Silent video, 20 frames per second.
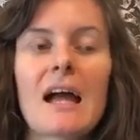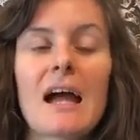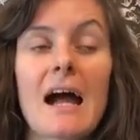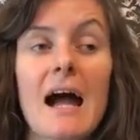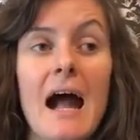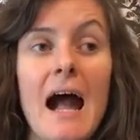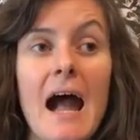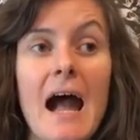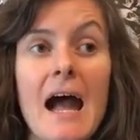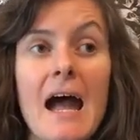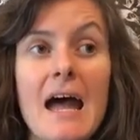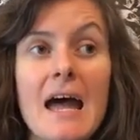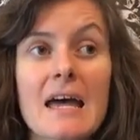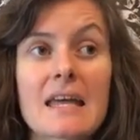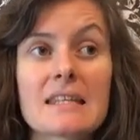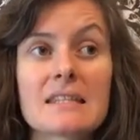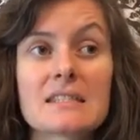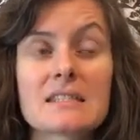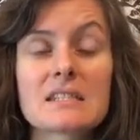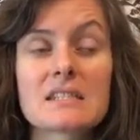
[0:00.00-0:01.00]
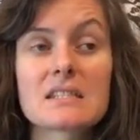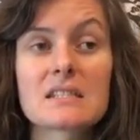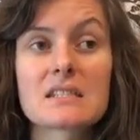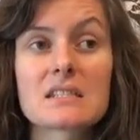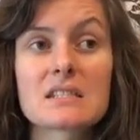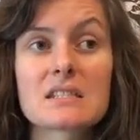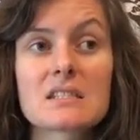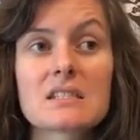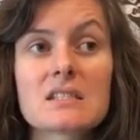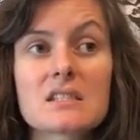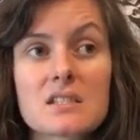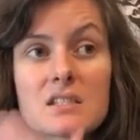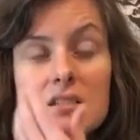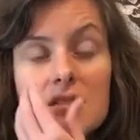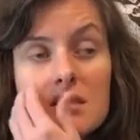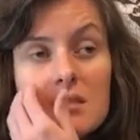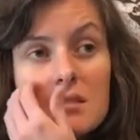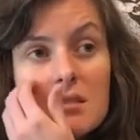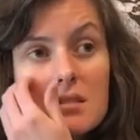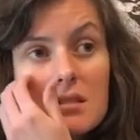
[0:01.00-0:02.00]
And
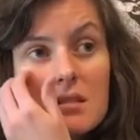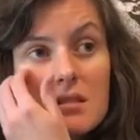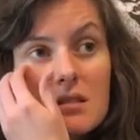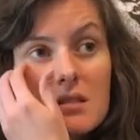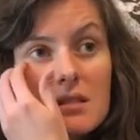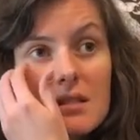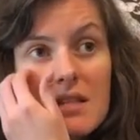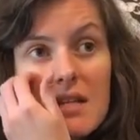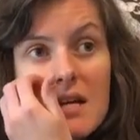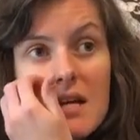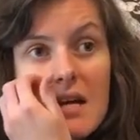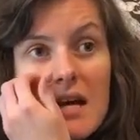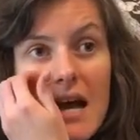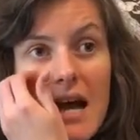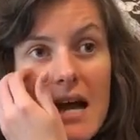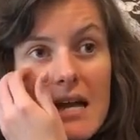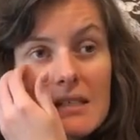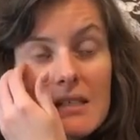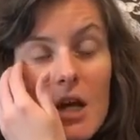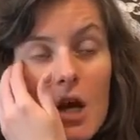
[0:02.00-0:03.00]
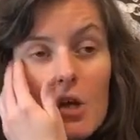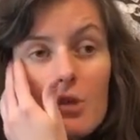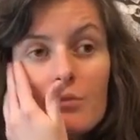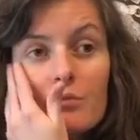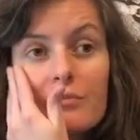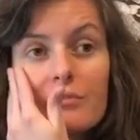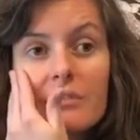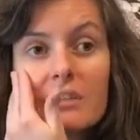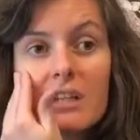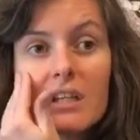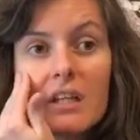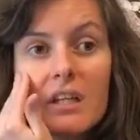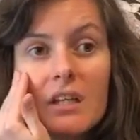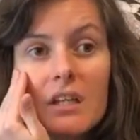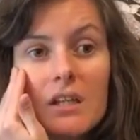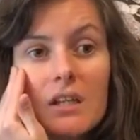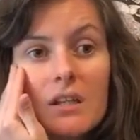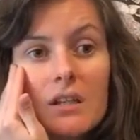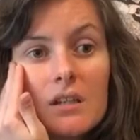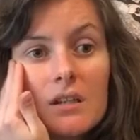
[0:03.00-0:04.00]
yeah, and
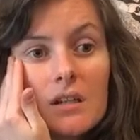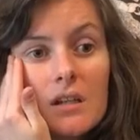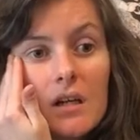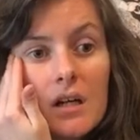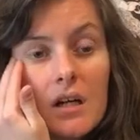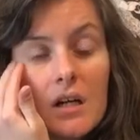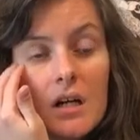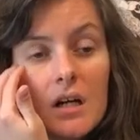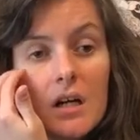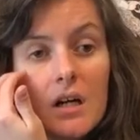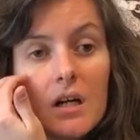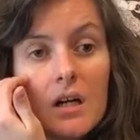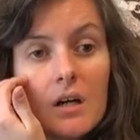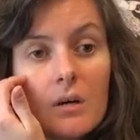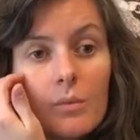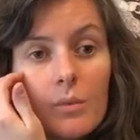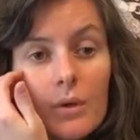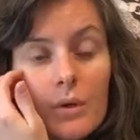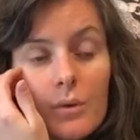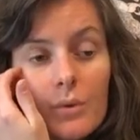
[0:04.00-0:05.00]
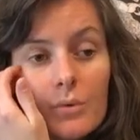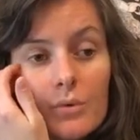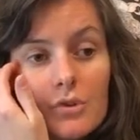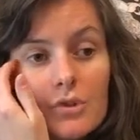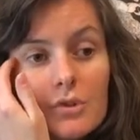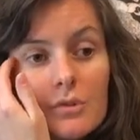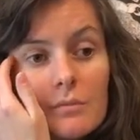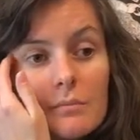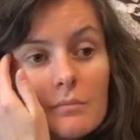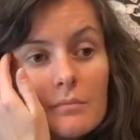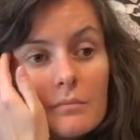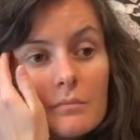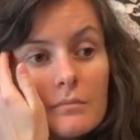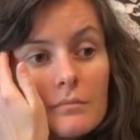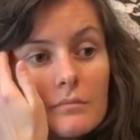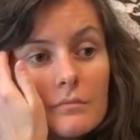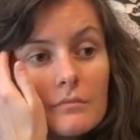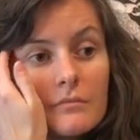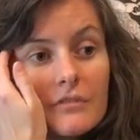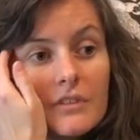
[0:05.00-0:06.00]
hopefully
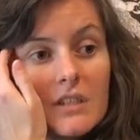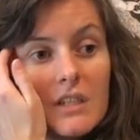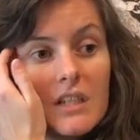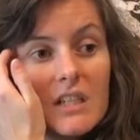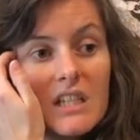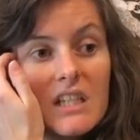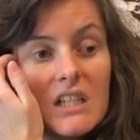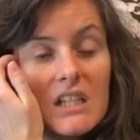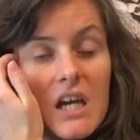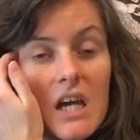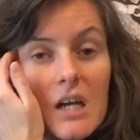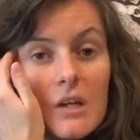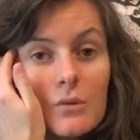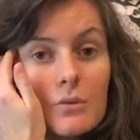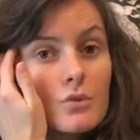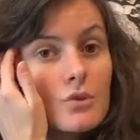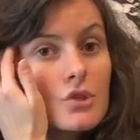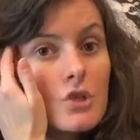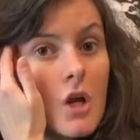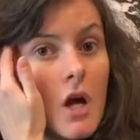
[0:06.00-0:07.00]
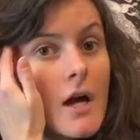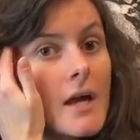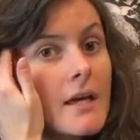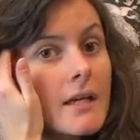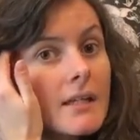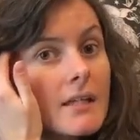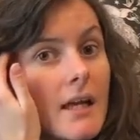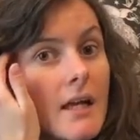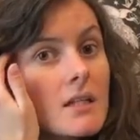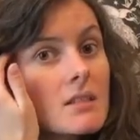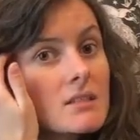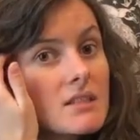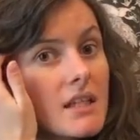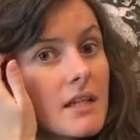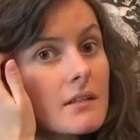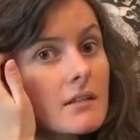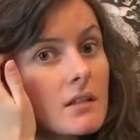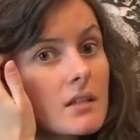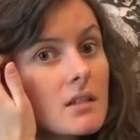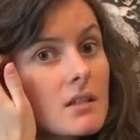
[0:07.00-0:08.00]
Federica and I will try and get
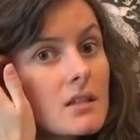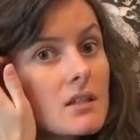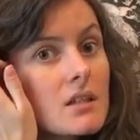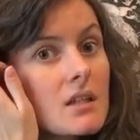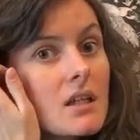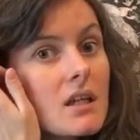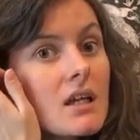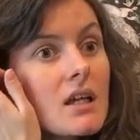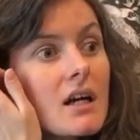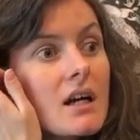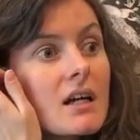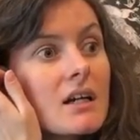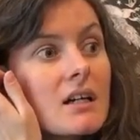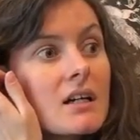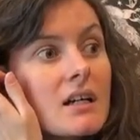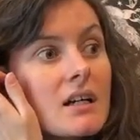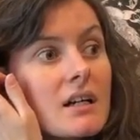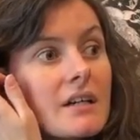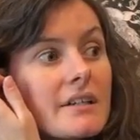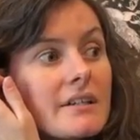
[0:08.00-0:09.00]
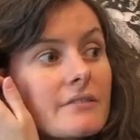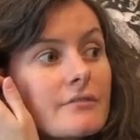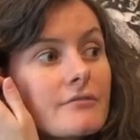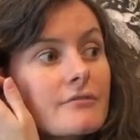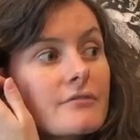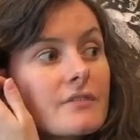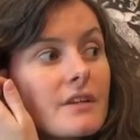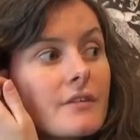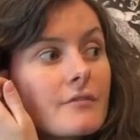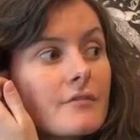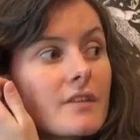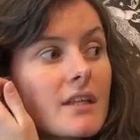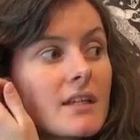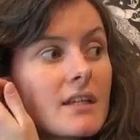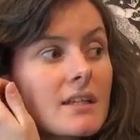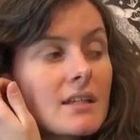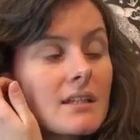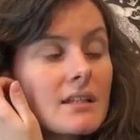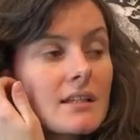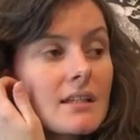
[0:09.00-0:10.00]
together if
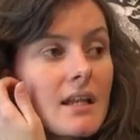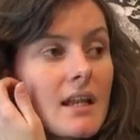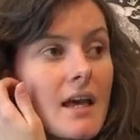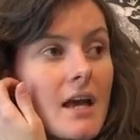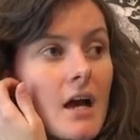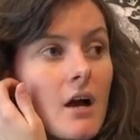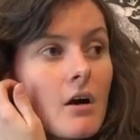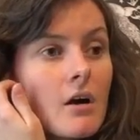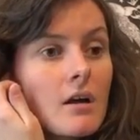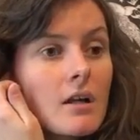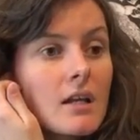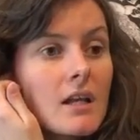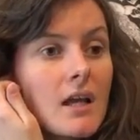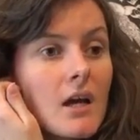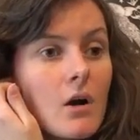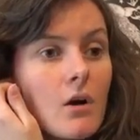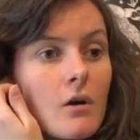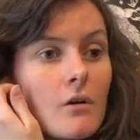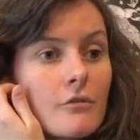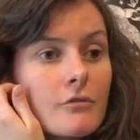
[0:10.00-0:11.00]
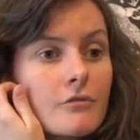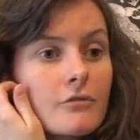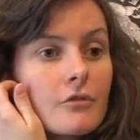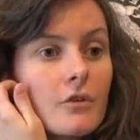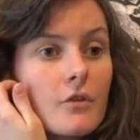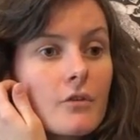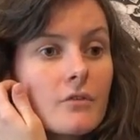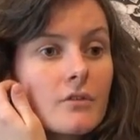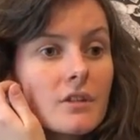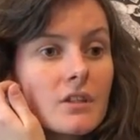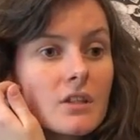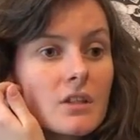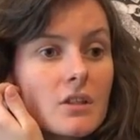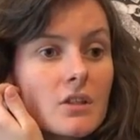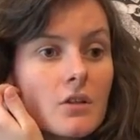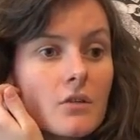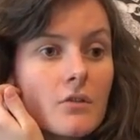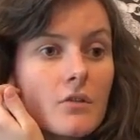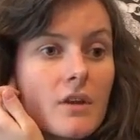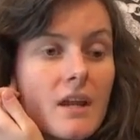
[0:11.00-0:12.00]
they let off on
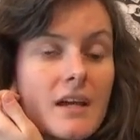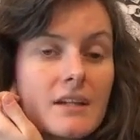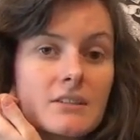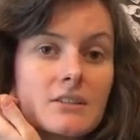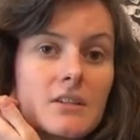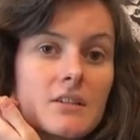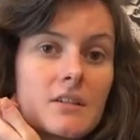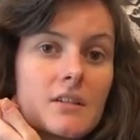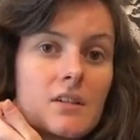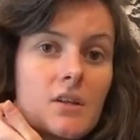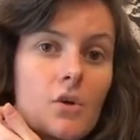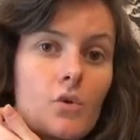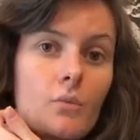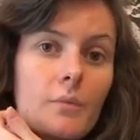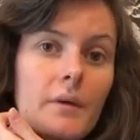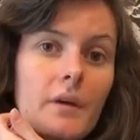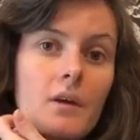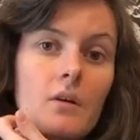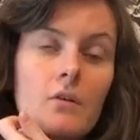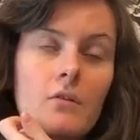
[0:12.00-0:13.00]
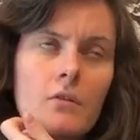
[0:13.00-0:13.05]
the lockdown a little bit